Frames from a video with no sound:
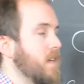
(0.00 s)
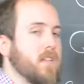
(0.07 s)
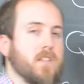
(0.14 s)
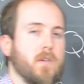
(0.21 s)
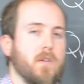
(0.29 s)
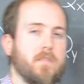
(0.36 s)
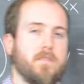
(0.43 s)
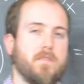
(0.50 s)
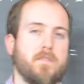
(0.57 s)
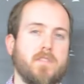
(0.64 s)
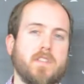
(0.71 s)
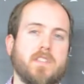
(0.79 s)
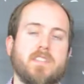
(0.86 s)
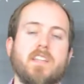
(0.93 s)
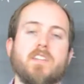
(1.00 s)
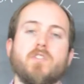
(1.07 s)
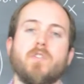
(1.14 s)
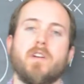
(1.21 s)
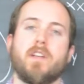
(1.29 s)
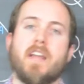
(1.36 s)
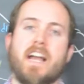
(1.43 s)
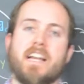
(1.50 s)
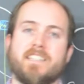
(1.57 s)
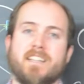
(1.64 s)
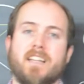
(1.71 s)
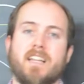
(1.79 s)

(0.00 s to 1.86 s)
So if the centroid has to